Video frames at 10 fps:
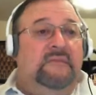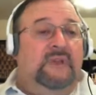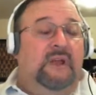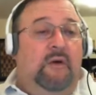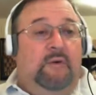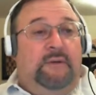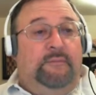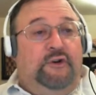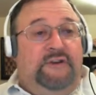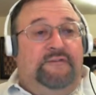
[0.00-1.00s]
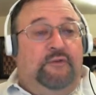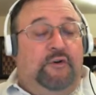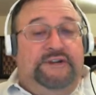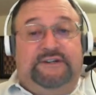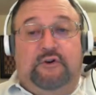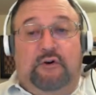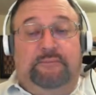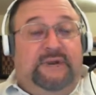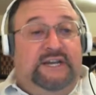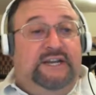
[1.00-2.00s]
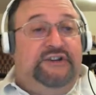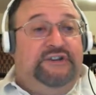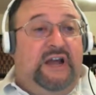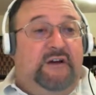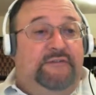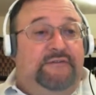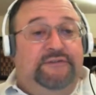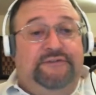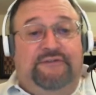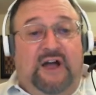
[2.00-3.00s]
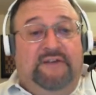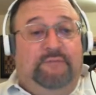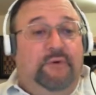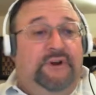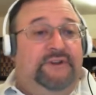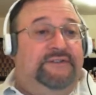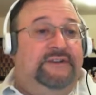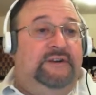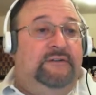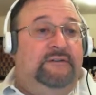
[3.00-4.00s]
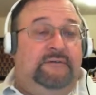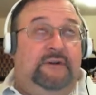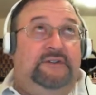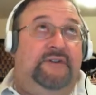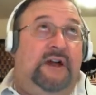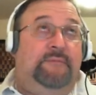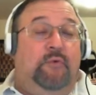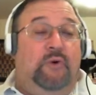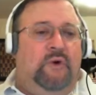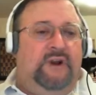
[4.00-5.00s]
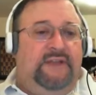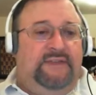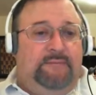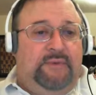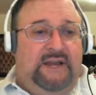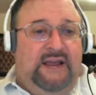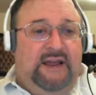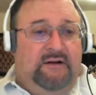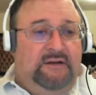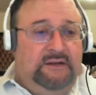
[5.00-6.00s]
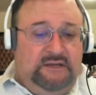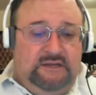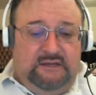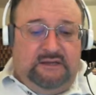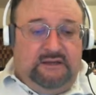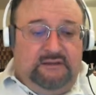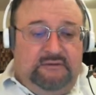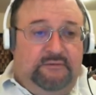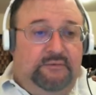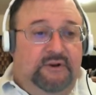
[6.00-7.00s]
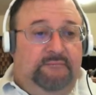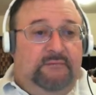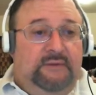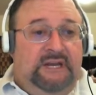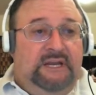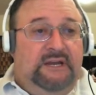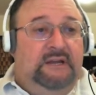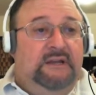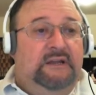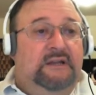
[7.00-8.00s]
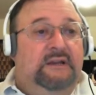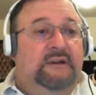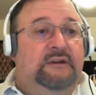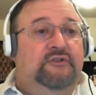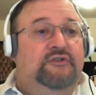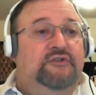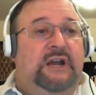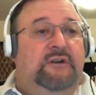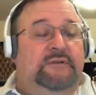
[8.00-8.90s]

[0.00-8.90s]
What I'm looking for is called Media Shout version 5.0. Well, it's 5.1 I think by now. So I'm going to put in Media Shout.